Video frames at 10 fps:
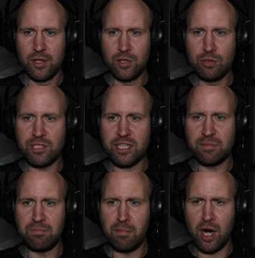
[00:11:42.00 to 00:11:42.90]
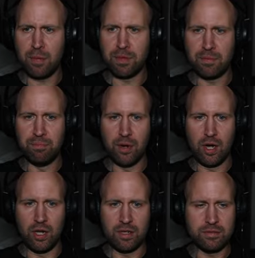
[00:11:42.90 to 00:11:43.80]
Looted marble
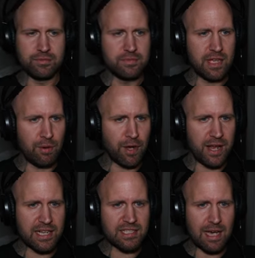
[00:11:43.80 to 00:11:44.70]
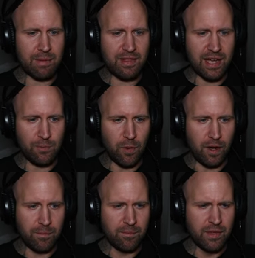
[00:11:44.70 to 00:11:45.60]
ball. I want to examine that
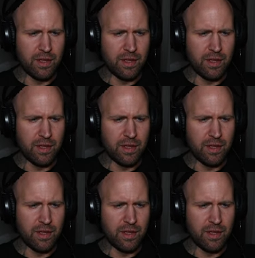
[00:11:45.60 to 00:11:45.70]
one.